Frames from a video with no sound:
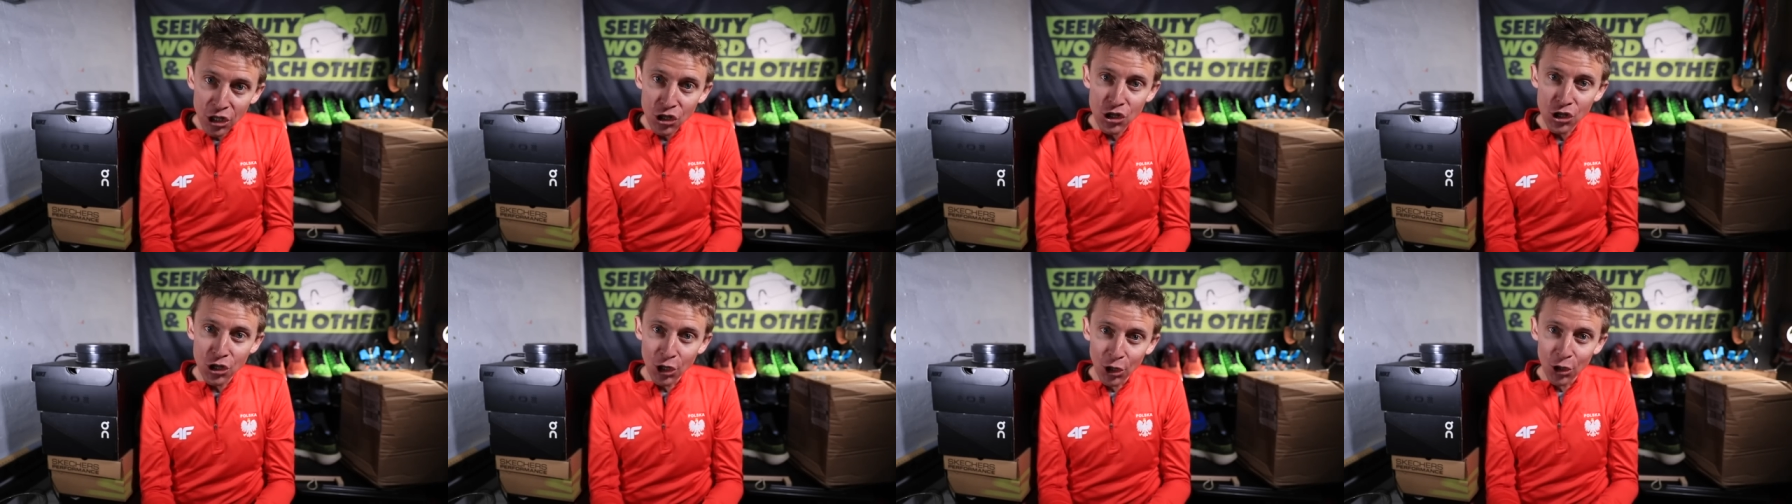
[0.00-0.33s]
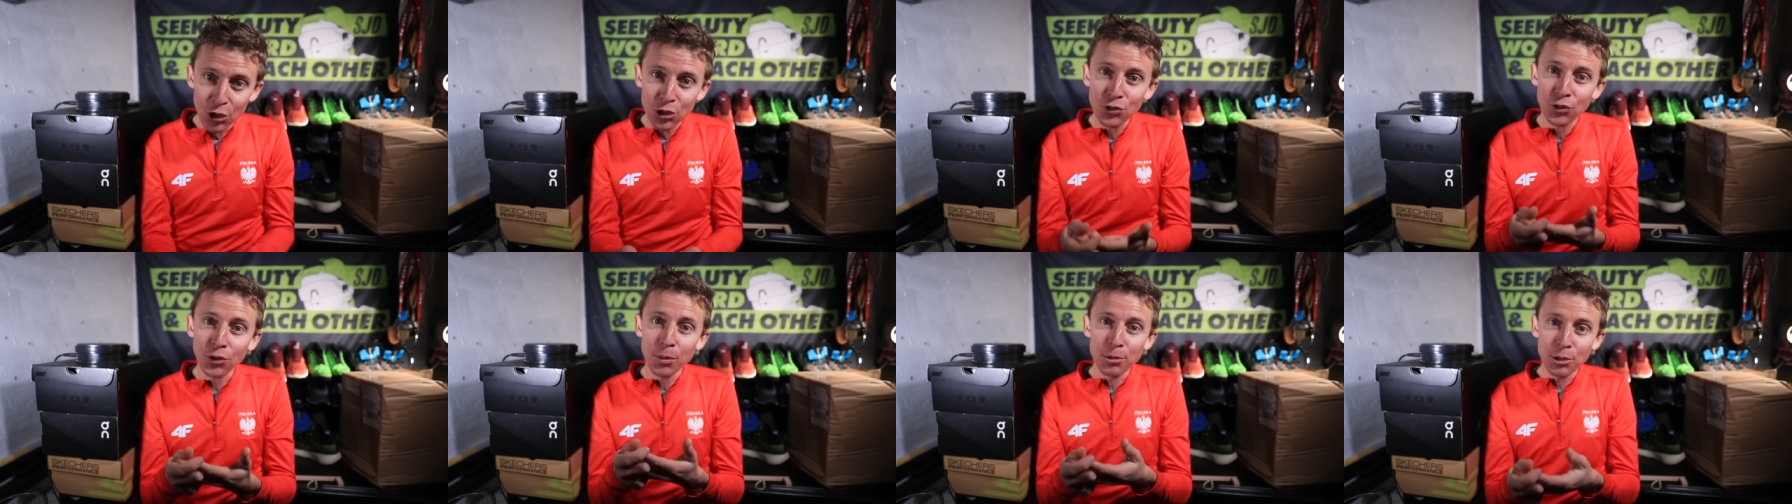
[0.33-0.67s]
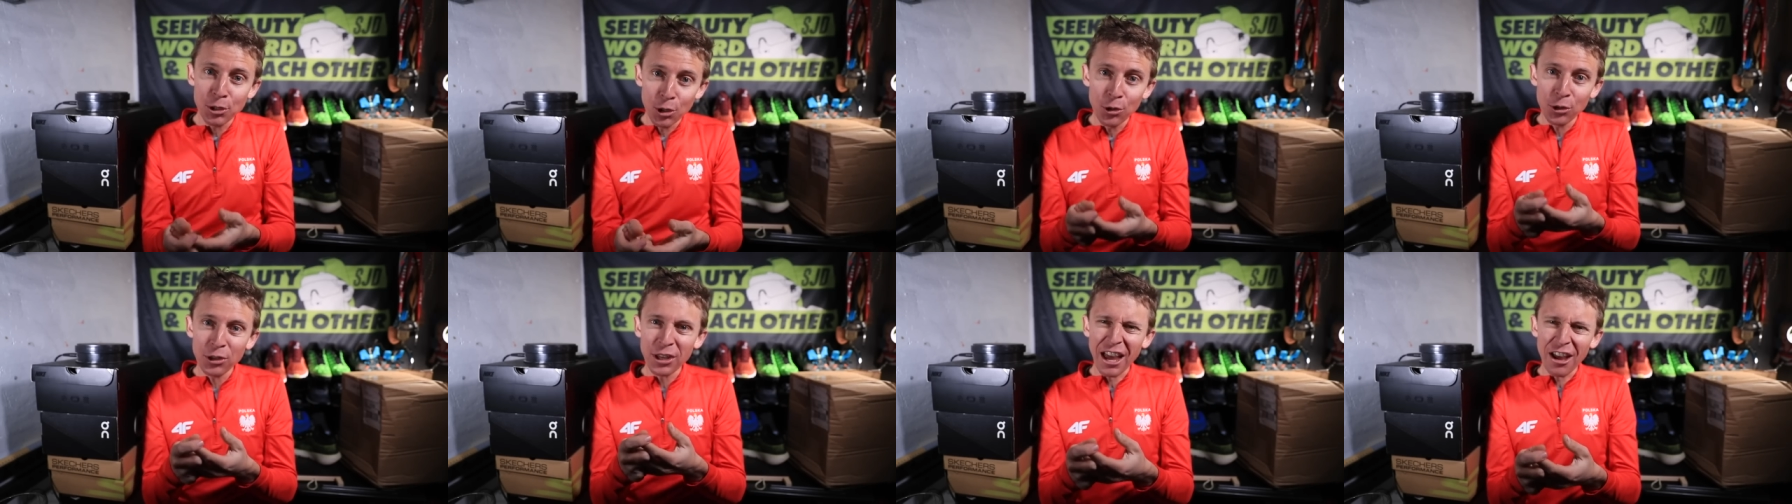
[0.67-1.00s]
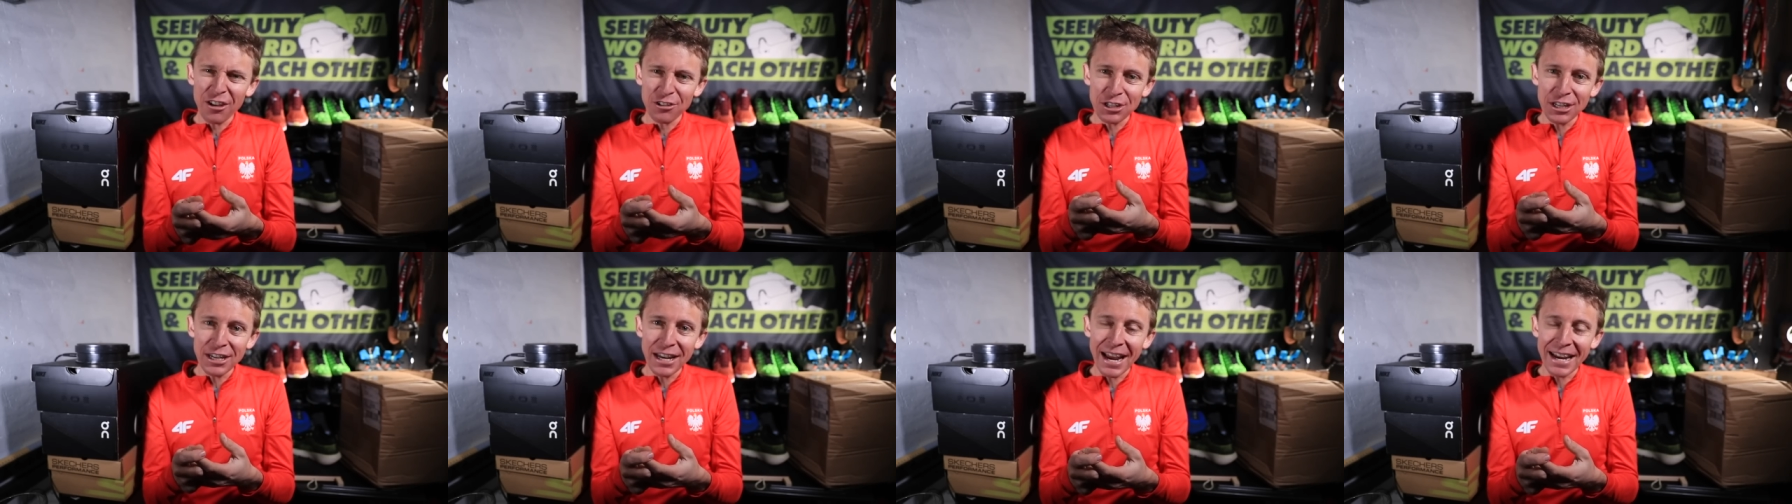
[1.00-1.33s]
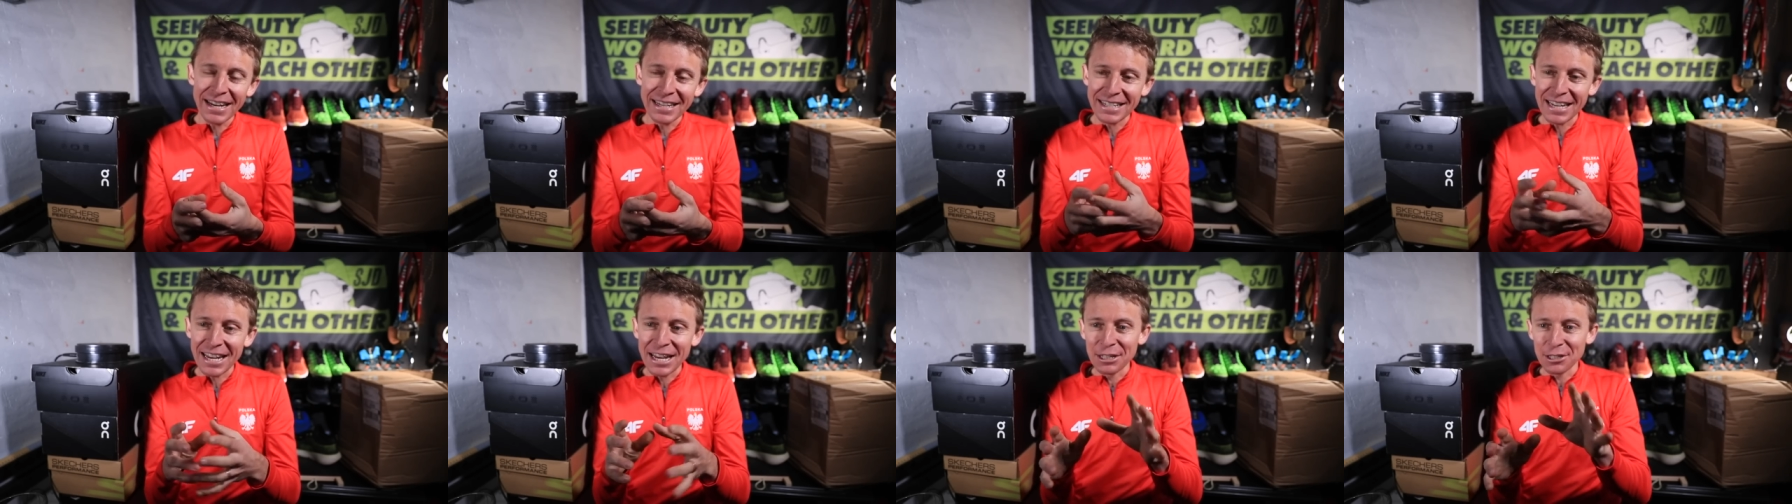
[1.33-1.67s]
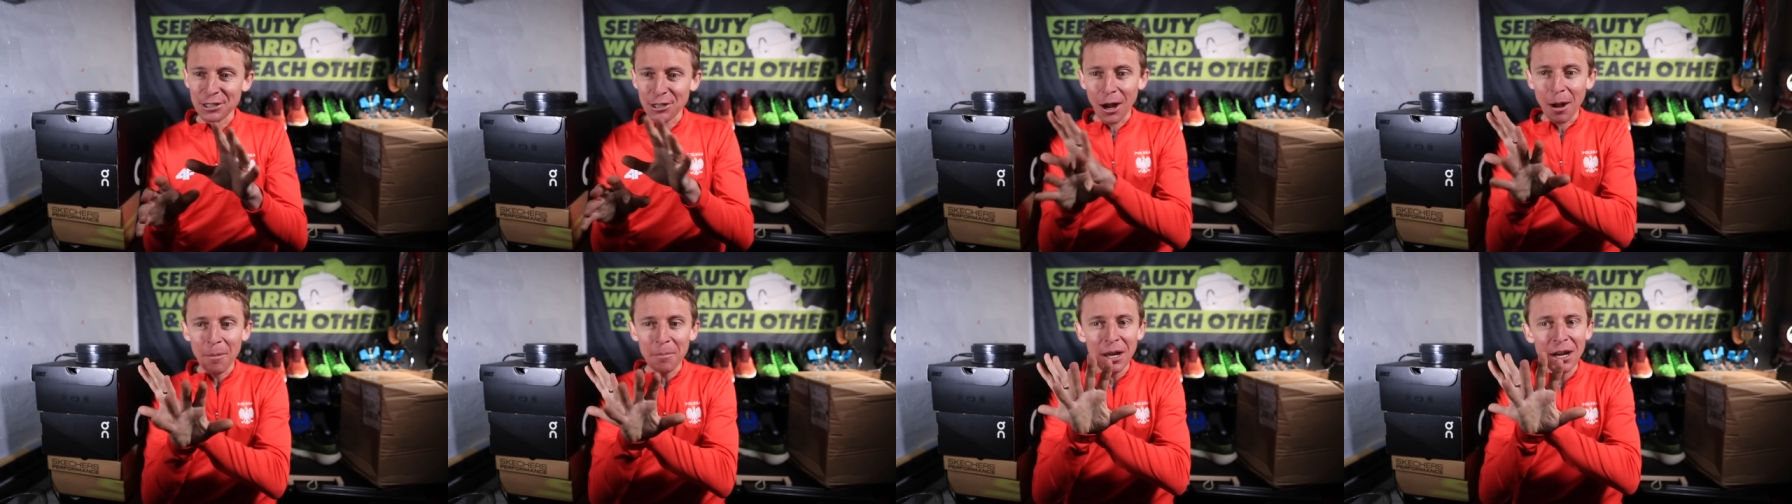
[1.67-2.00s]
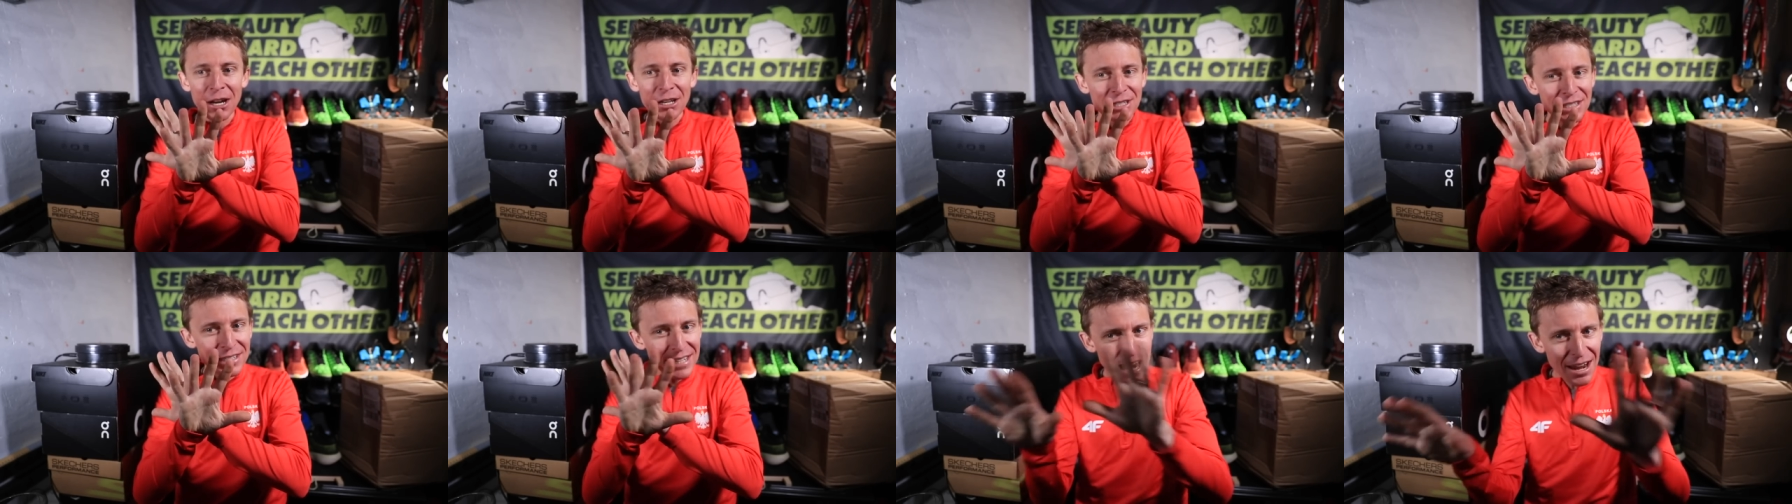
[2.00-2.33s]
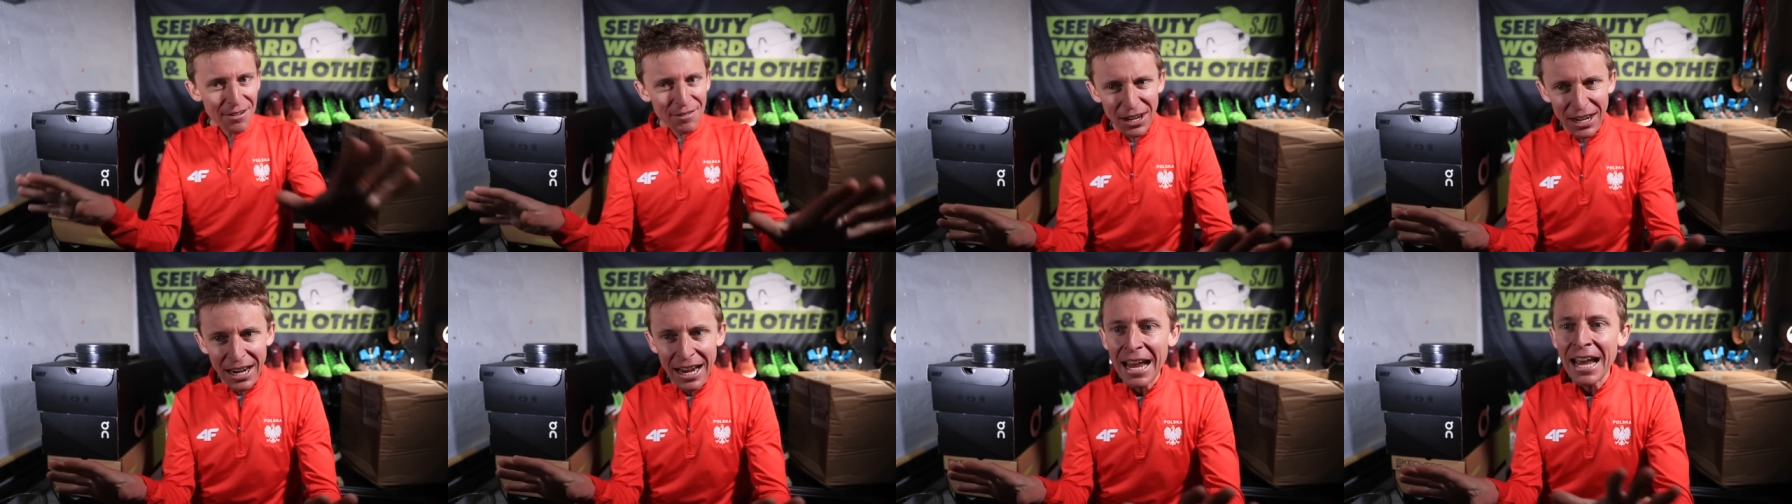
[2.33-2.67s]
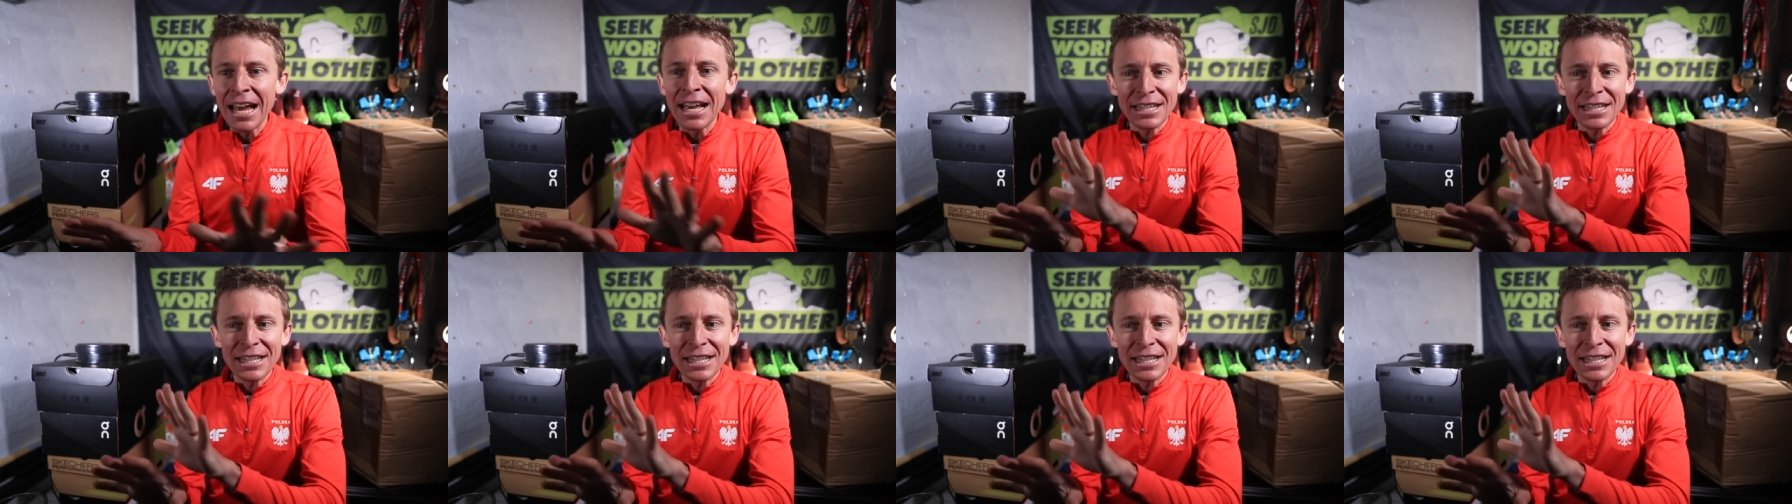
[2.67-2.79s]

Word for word: shoes from two thousand nineteen. So I'm going to save it.